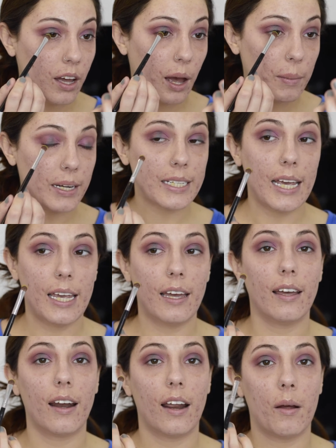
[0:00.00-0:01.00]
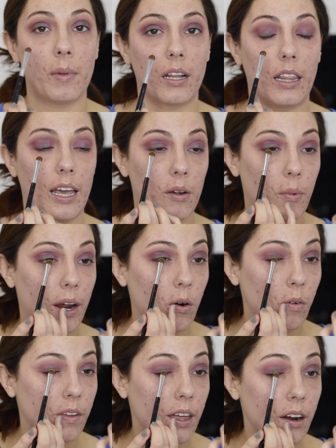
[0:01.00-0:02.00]
I'm going to take it and I'm going to lay it right
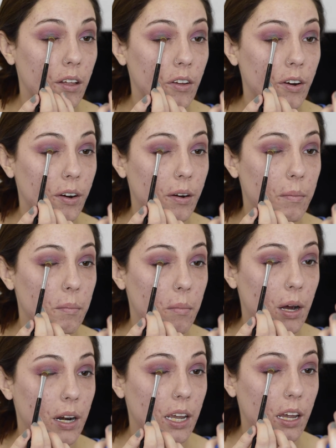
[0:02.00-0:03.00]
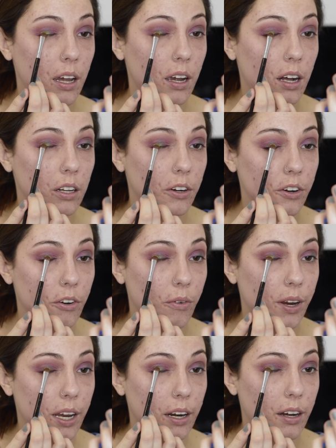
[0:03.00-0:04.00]
over that other money colored
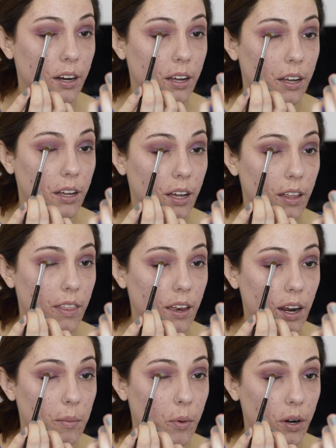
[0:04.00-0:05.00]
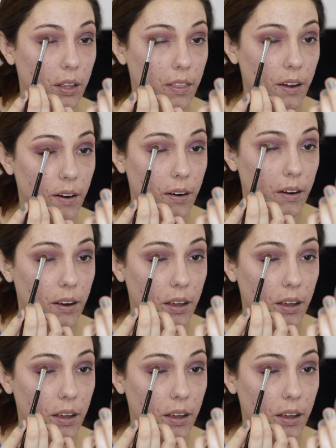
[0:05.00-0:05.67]
green that I put in there.